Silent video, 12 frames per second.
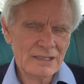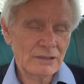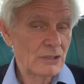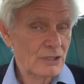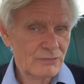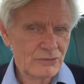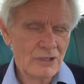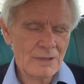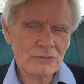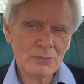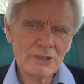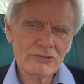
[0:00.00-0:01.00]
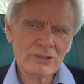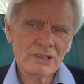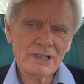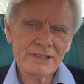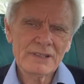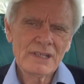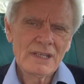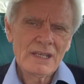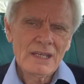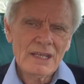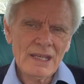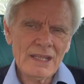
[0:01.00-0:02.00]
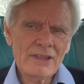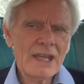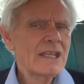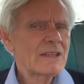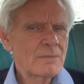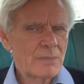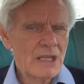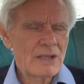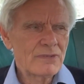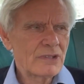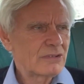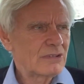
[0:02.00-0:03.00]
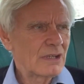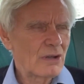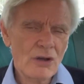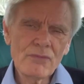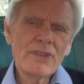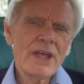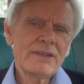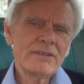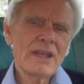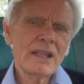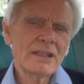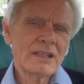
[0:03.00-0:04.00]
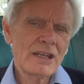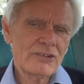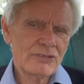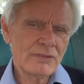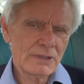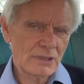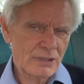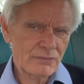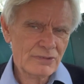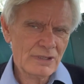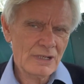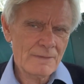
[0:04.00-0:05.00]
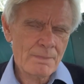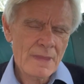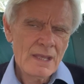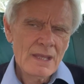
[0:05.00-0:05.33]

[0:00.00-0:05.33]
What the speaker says: a lot of time to each client, and they get the benefit of that allocation of a lot of time.